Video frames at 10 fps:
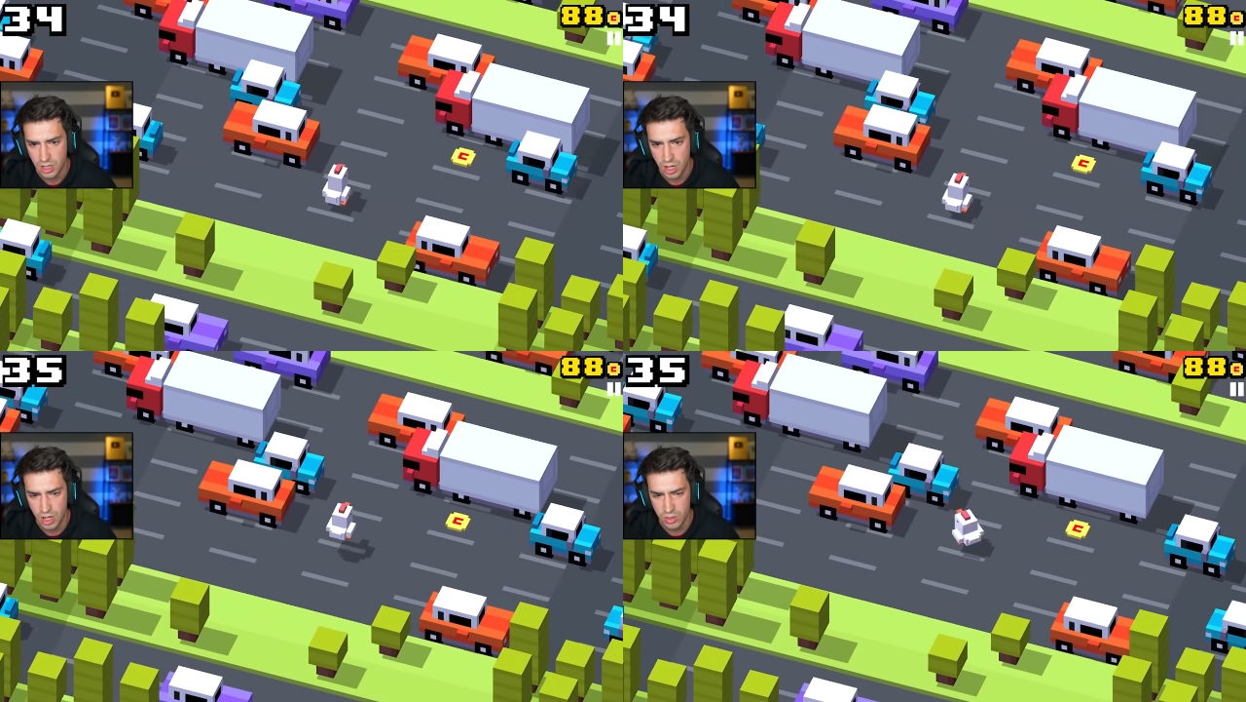
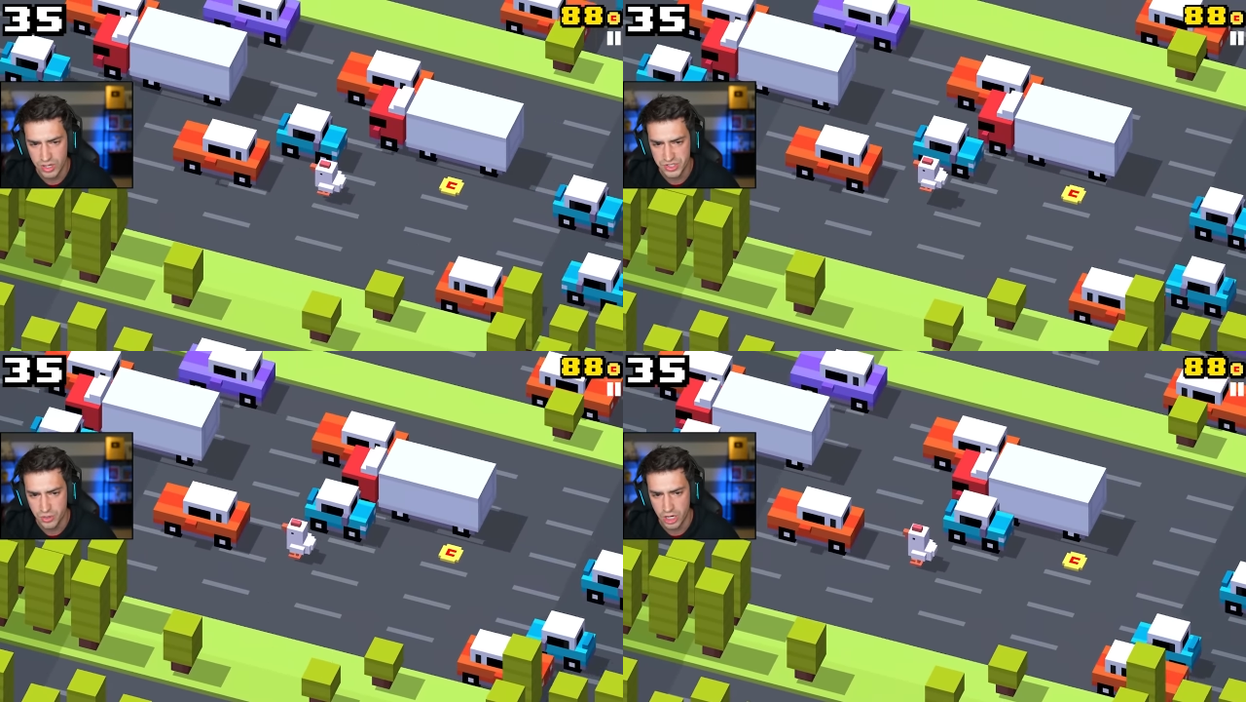All the
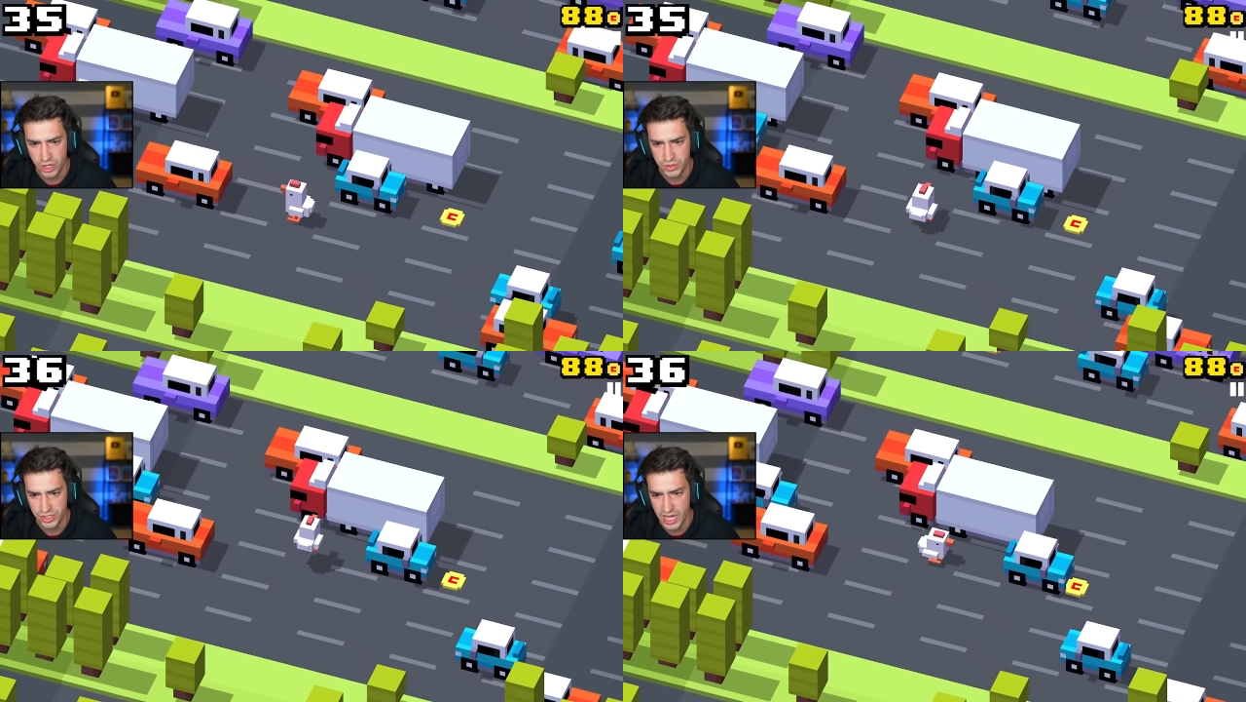way to one
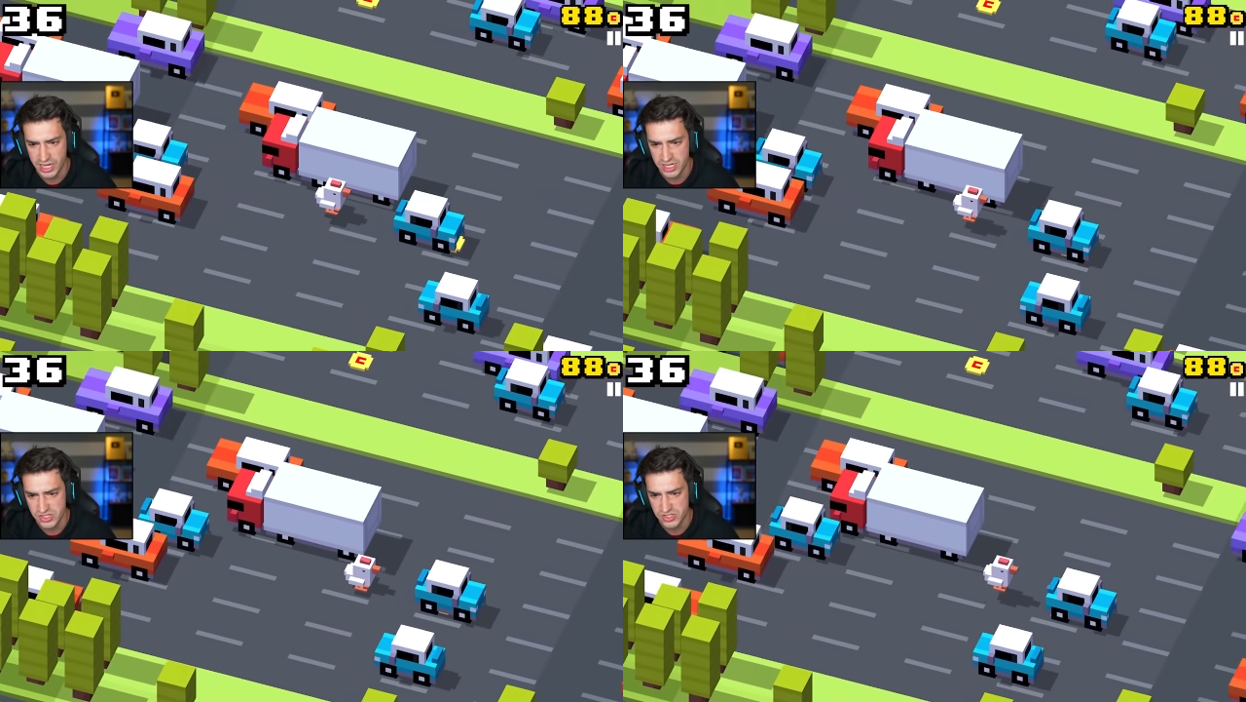hundred, not
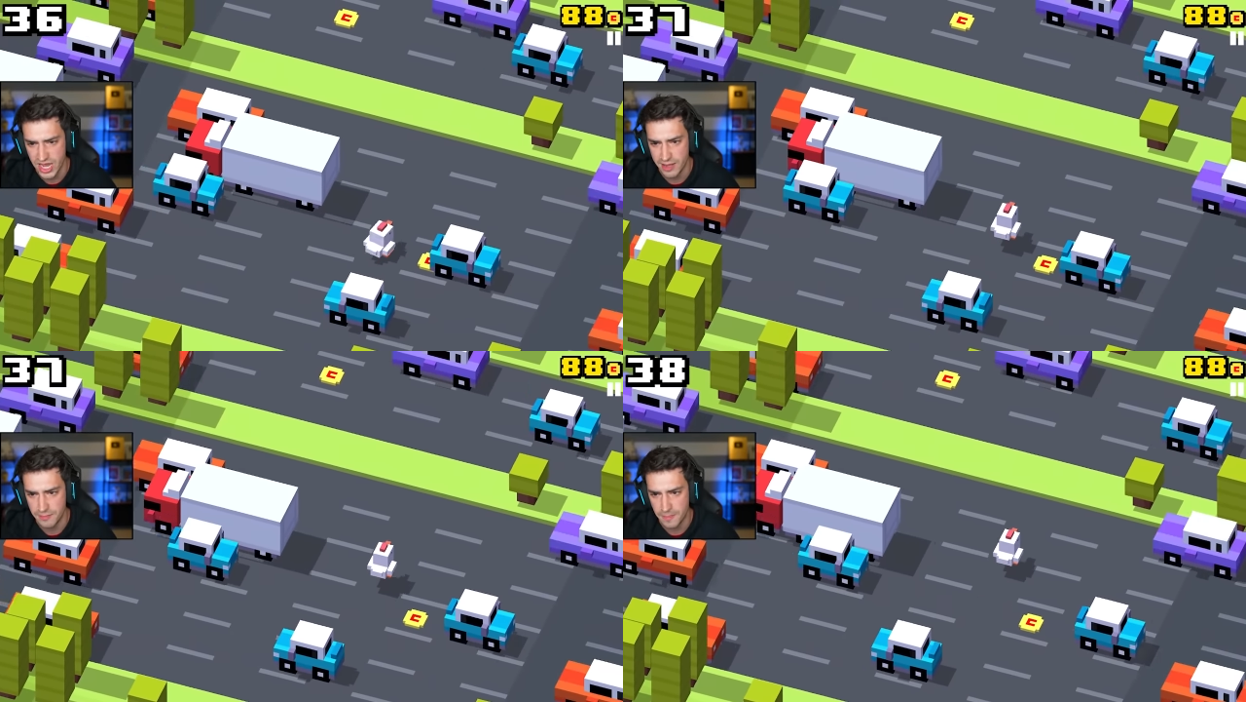gonna
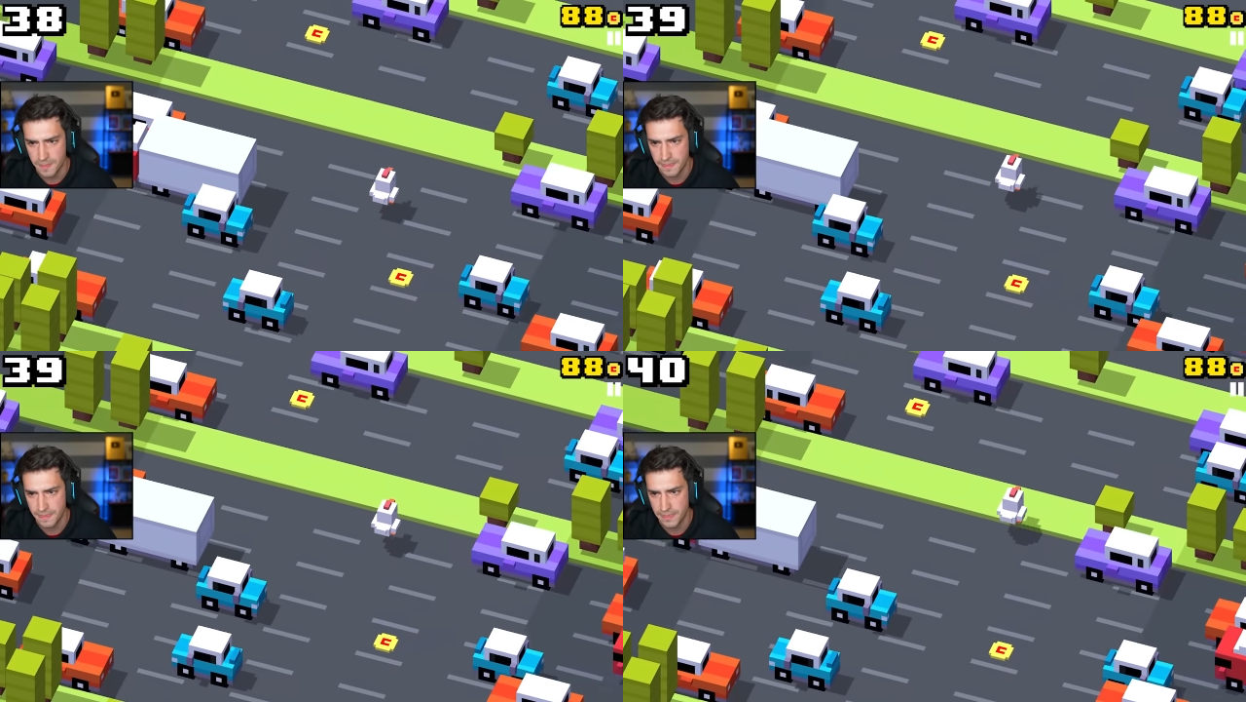stop.
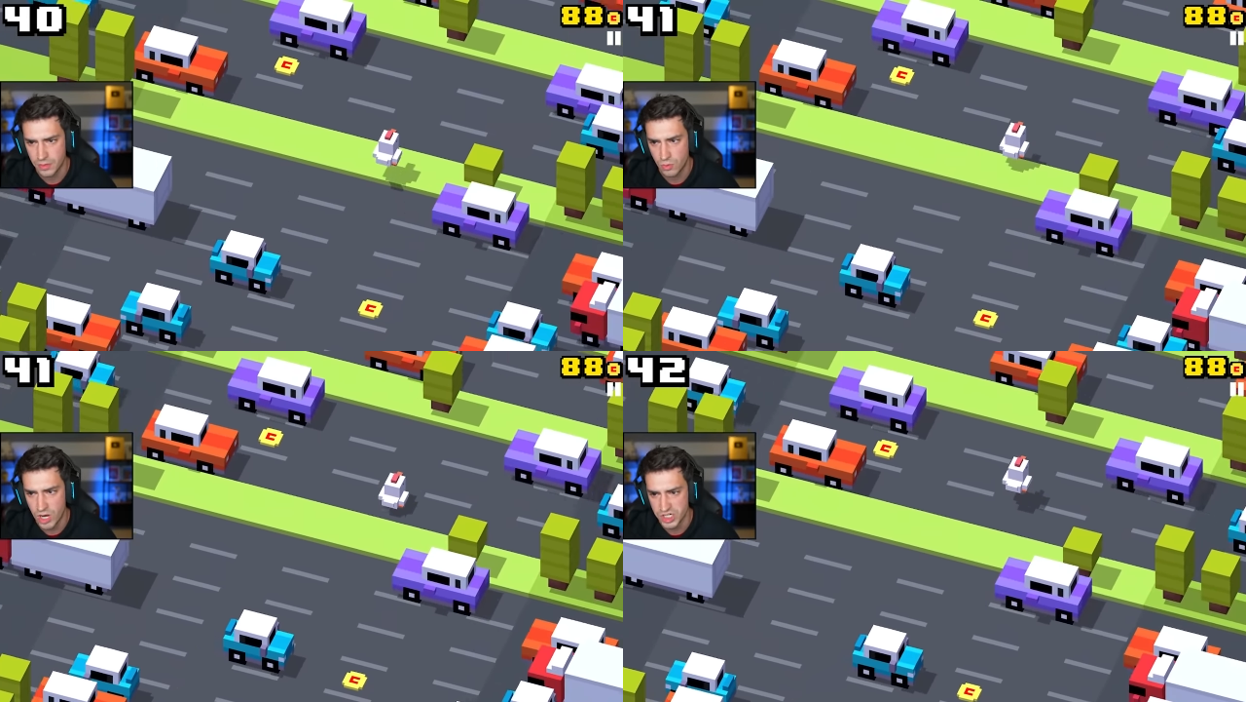
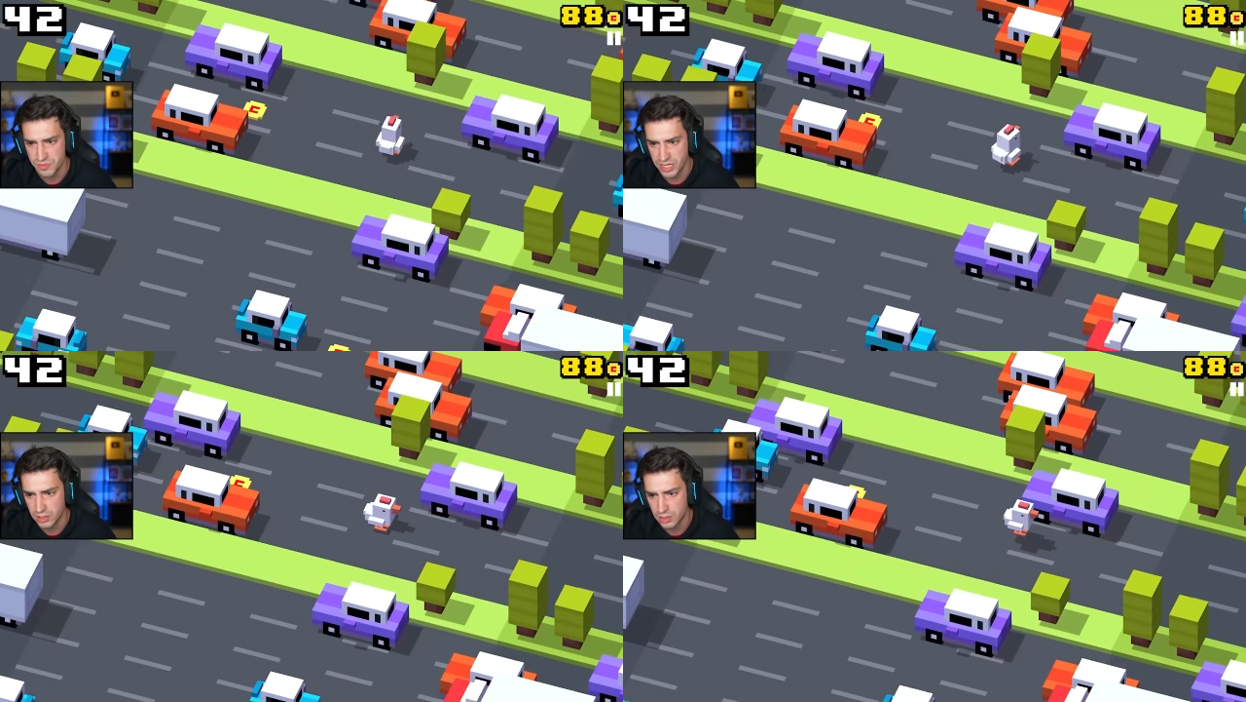Watch
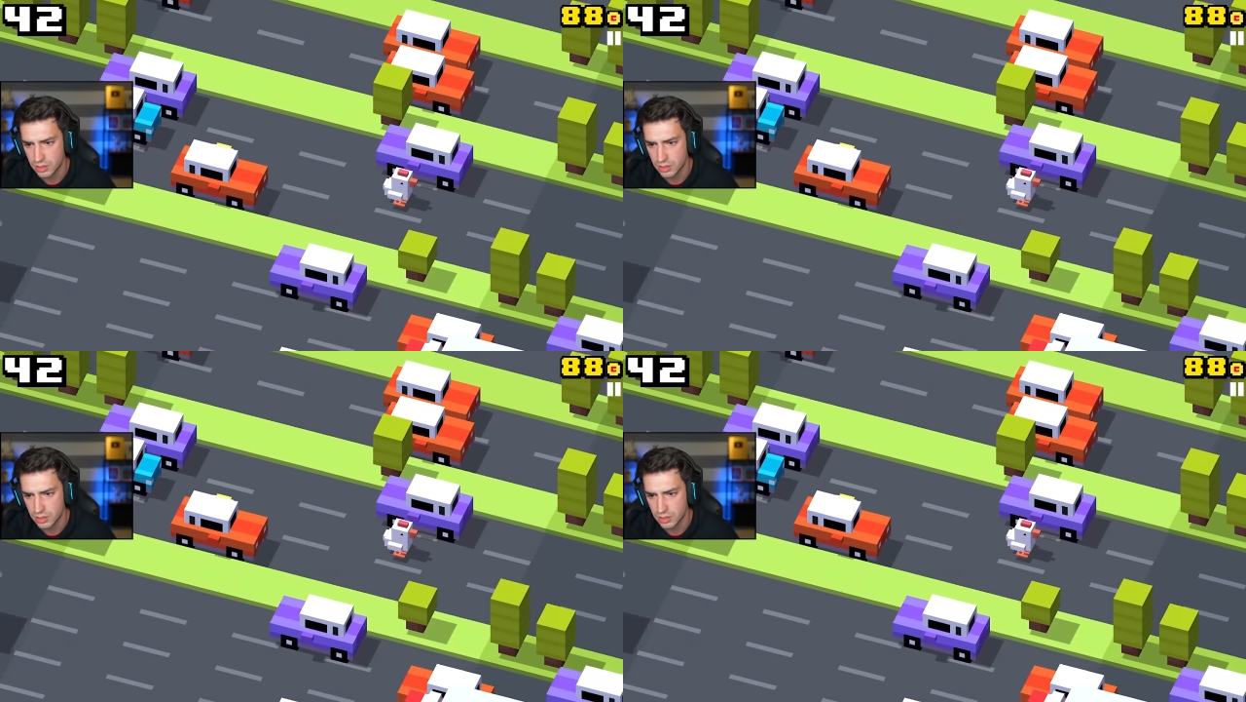me.